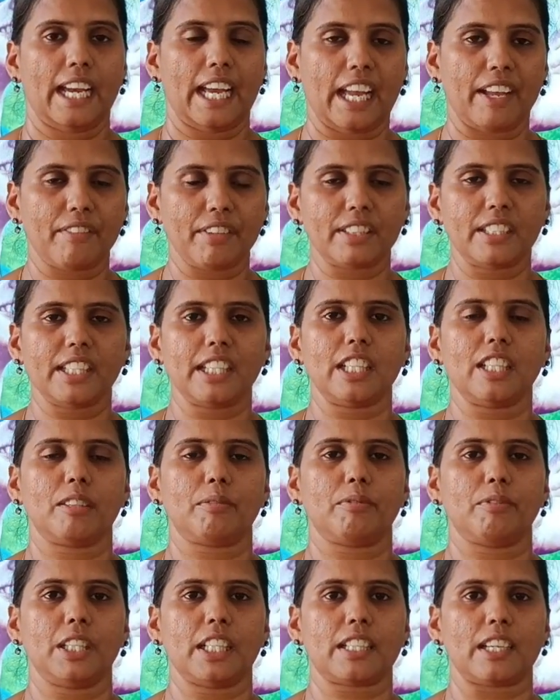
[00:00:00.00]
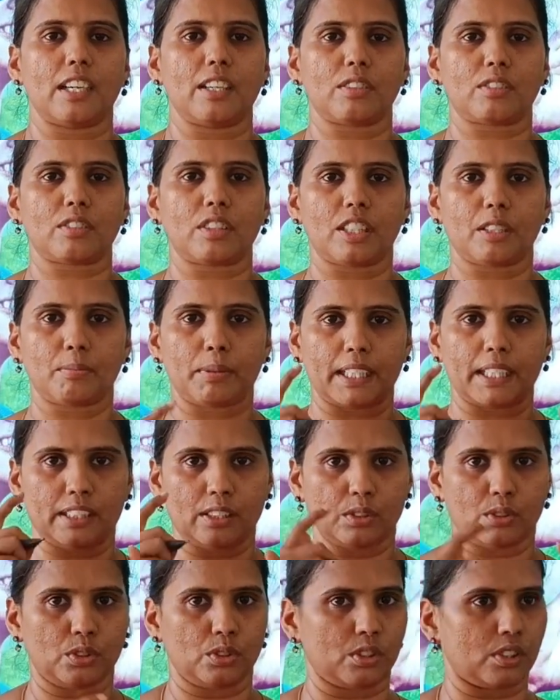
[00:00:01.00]
Everything will be controlled by
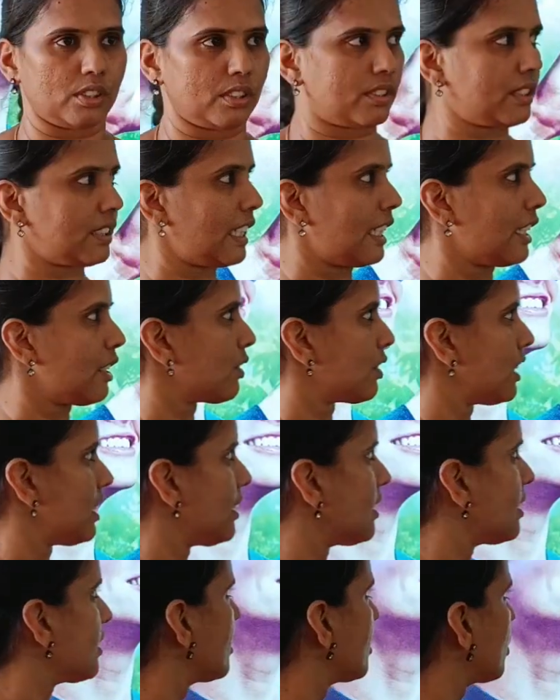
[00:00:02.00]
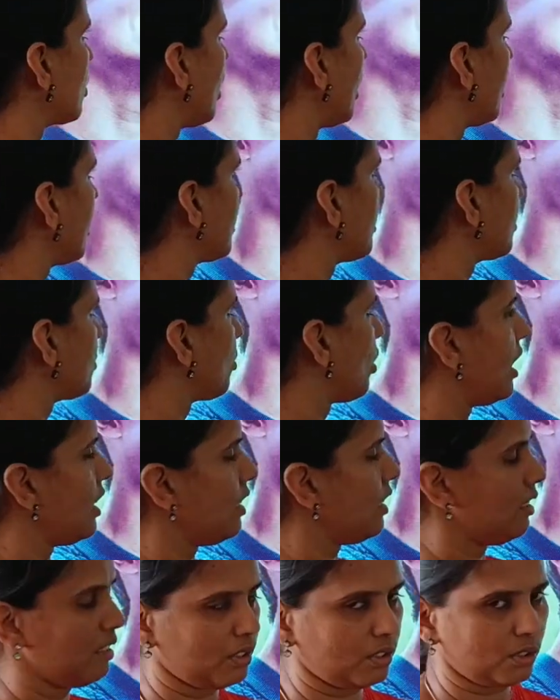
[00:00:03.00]
the Googles. Can you see? This is called as
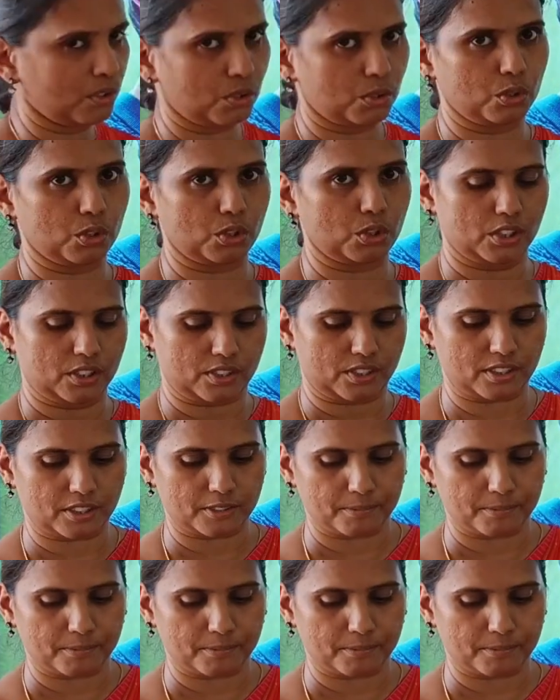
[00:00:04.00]
what? Googles.